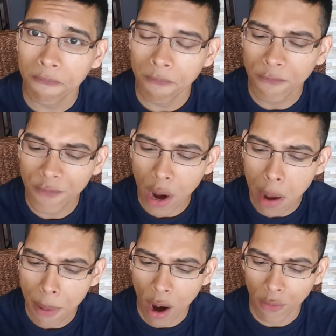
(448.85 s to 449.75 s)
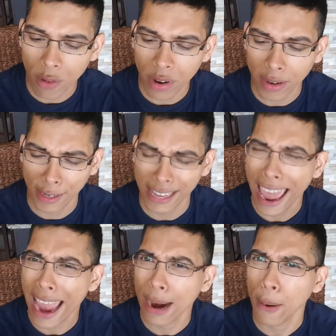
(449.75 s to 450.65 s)
Very powerful, very just
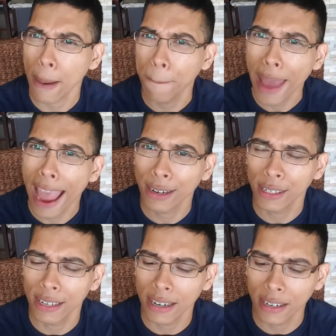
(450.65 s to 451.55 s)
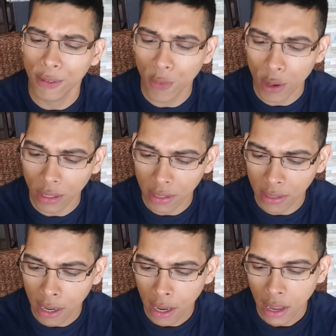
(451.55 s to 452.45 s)
angry and passionate, his
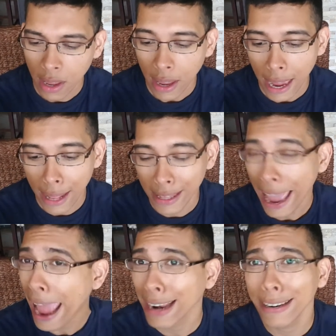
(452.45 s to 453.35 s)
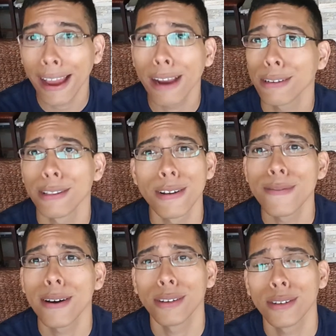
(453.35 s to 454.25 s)
voice. And the ending, I just
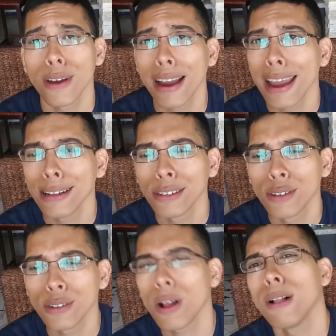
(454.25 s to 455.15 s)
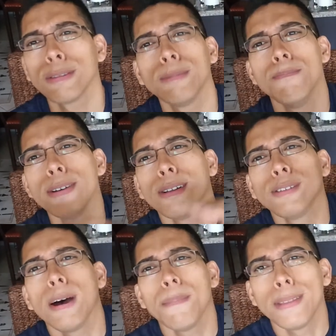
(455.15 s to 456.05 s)
love how this song ends. It just all just
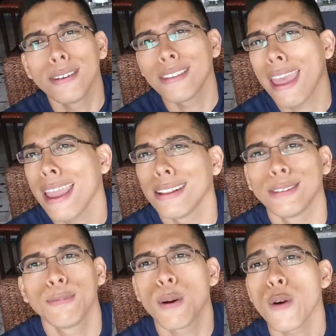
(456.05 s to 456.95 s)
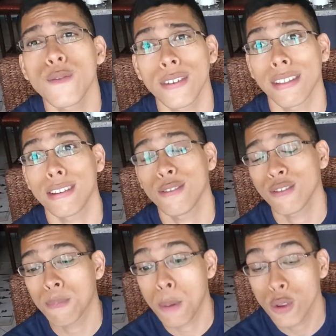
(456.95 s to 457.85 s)
builds up and just ends perfectly,
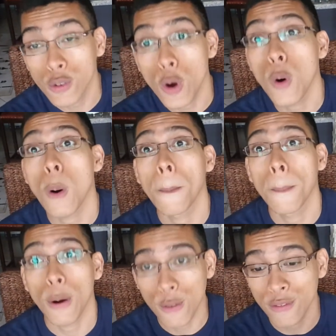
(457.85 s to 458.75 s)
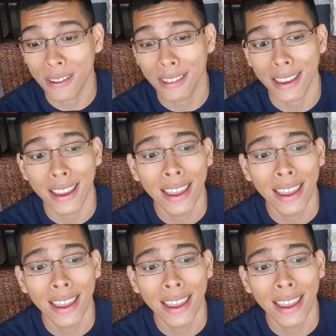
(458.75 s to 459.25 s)
just so perfectly.